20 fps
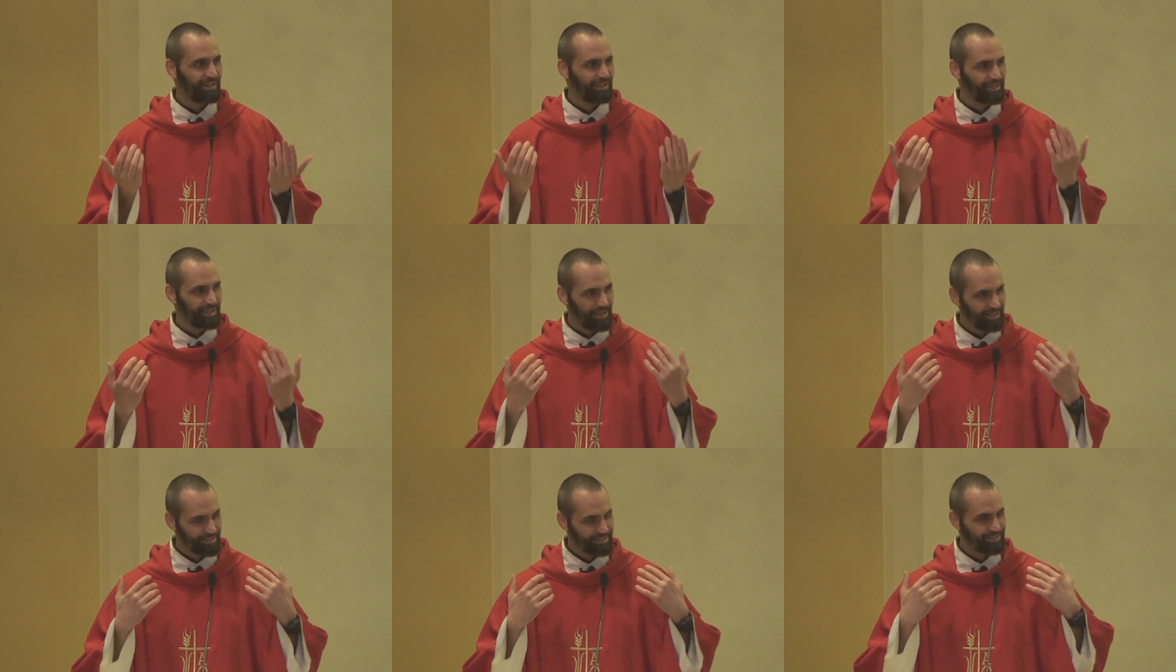
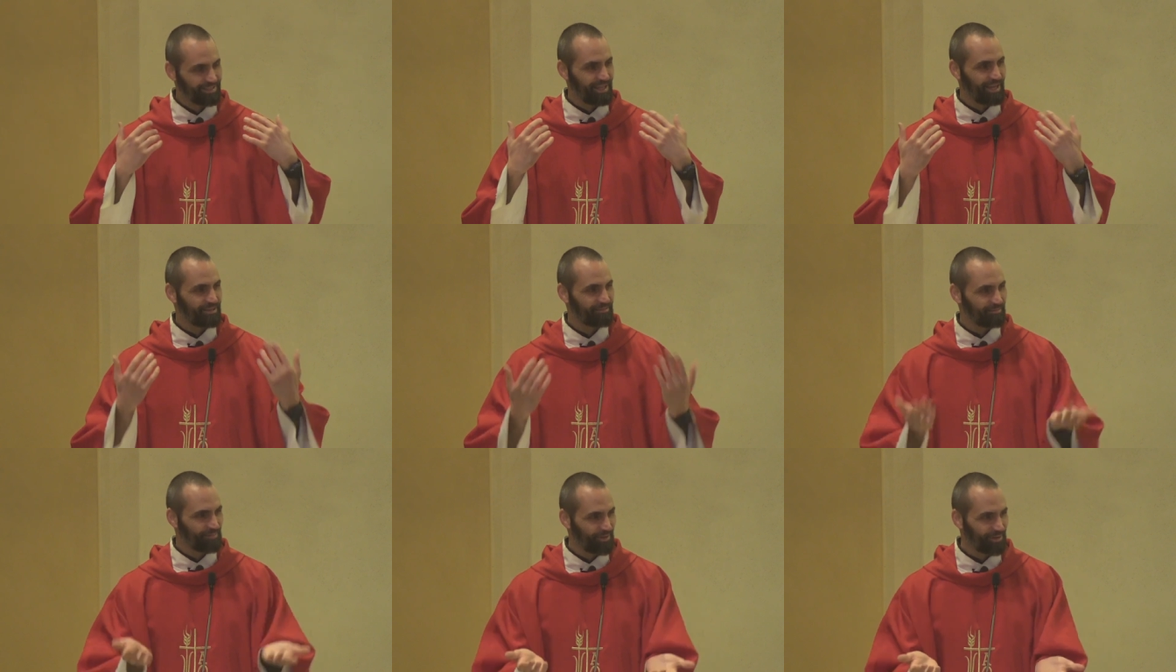
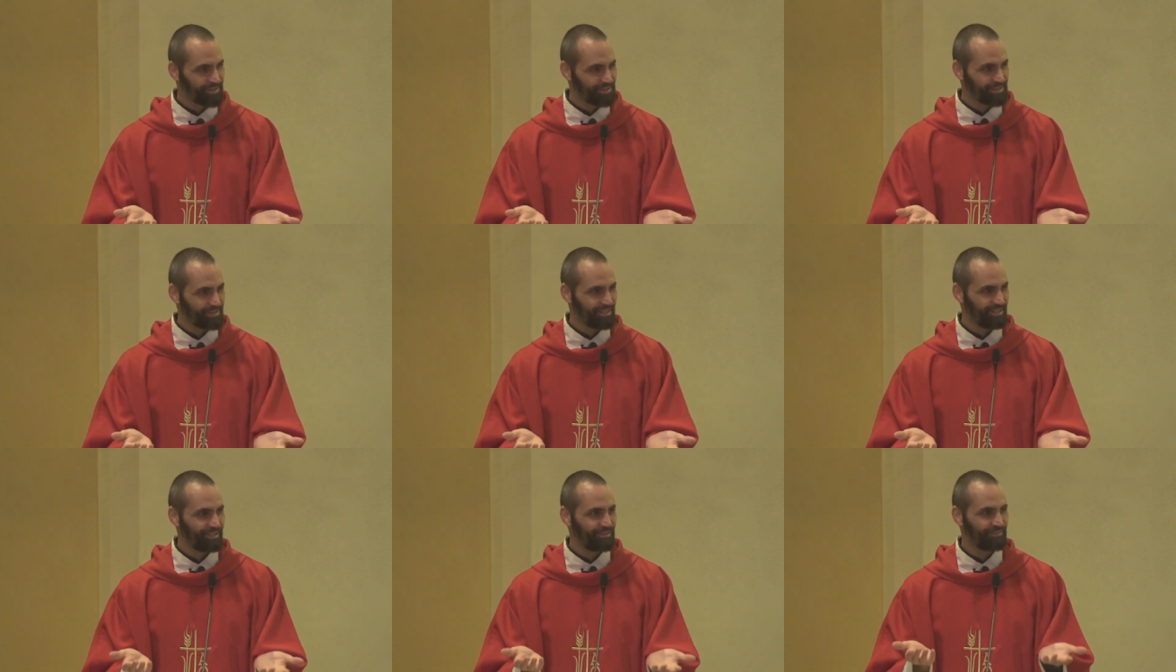extend
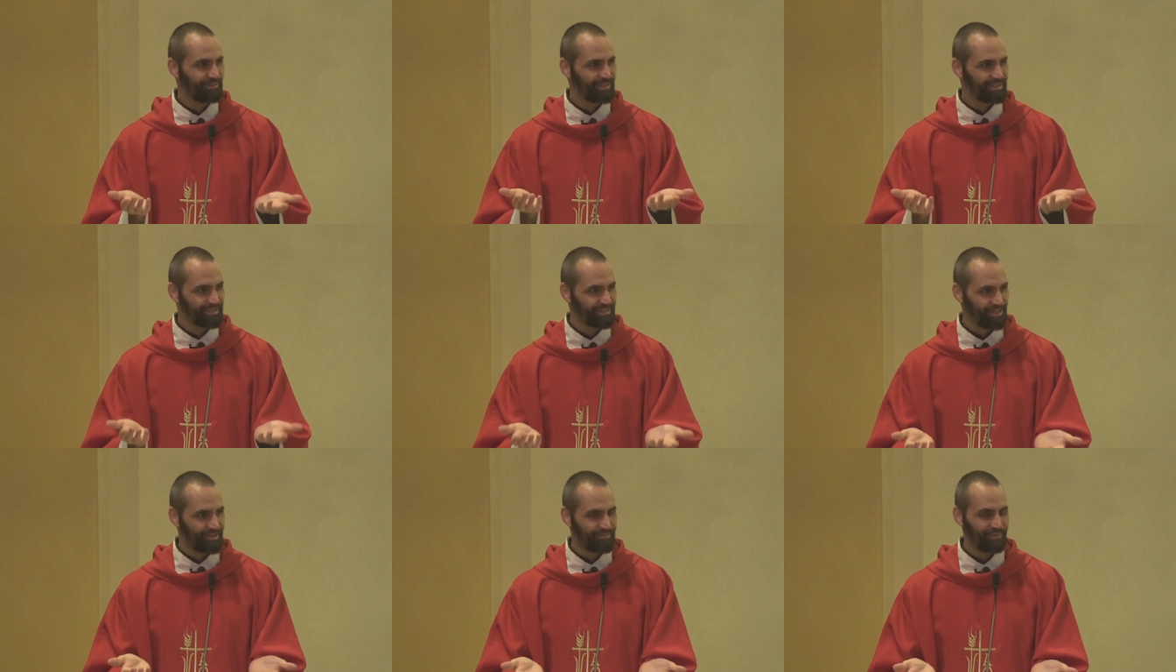mercy when
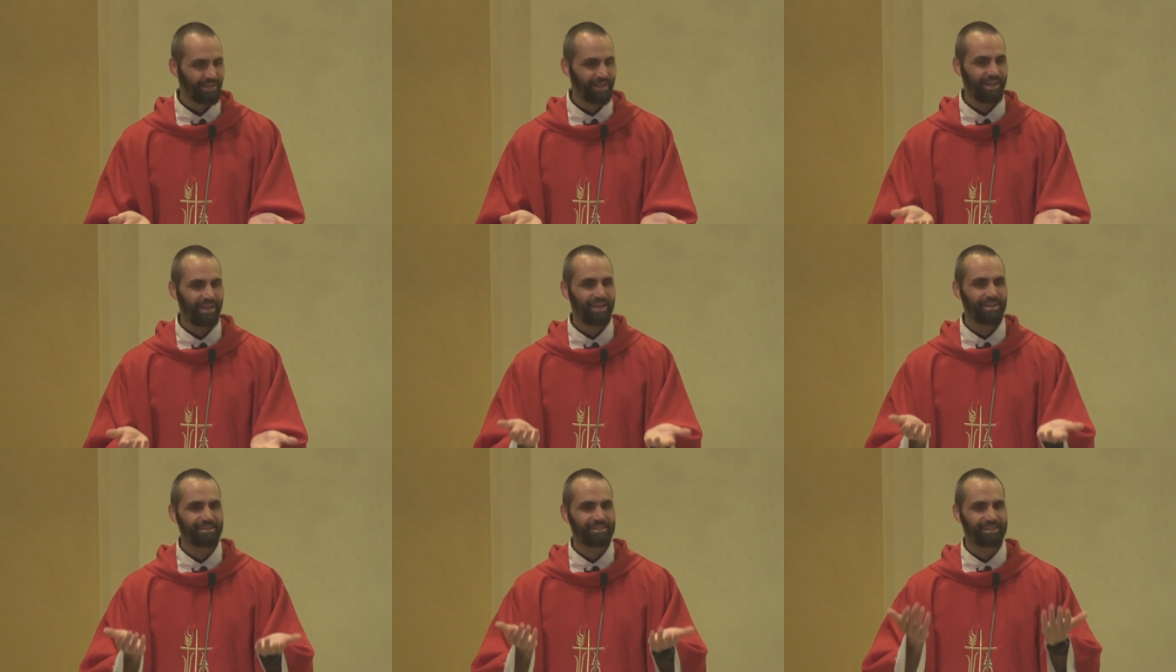somebody
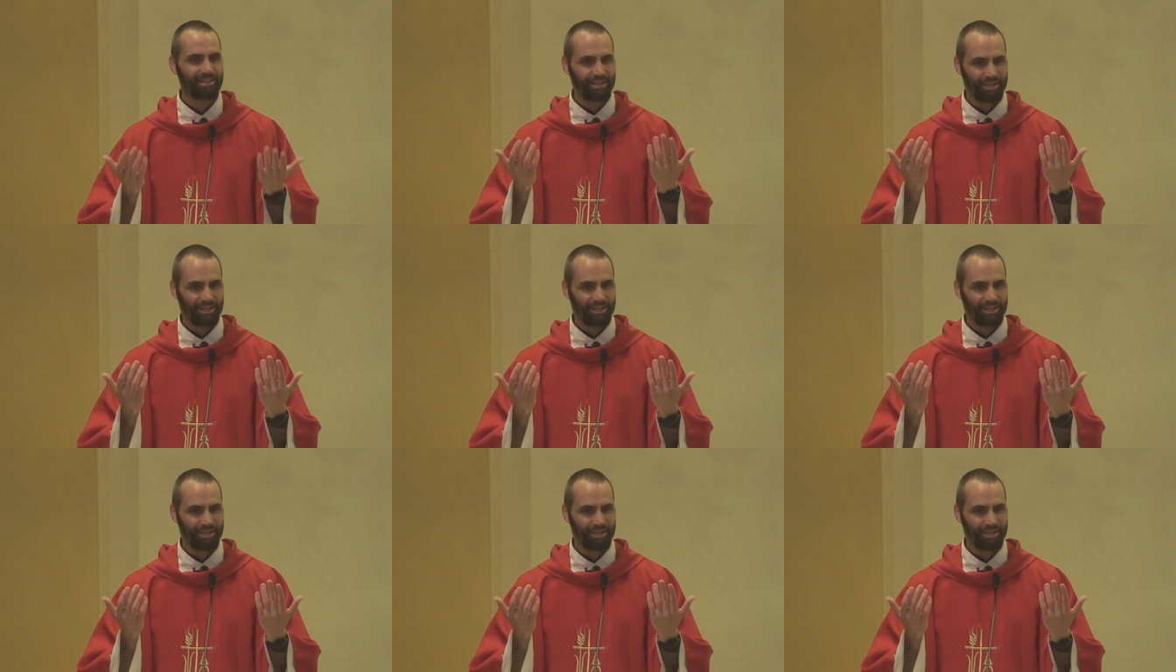has